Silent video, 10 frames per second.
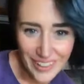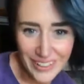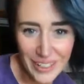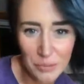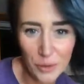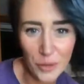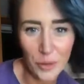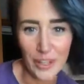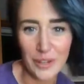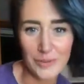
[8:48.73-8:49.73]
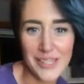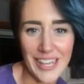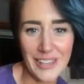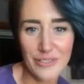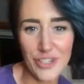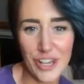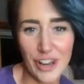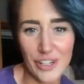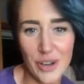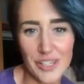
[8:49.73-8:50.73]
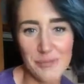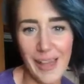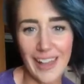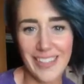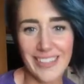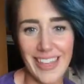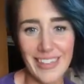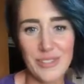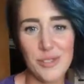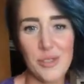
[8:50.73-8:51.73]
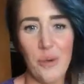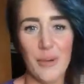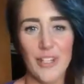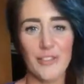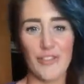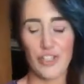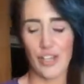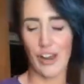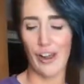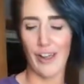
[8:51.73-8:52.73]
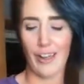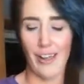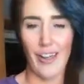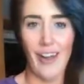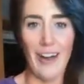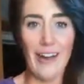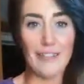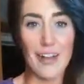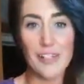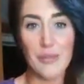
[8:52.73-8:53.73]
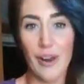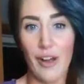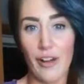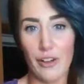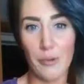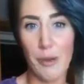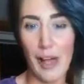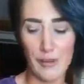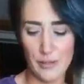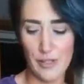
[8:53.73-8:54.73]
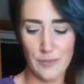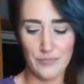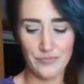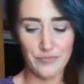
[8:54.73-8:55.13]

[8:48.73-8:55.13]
Leah Brooke Williams, thank you for sharing. Tressa Mackin, thank you so much for sharing. I've lost about 100 pounds.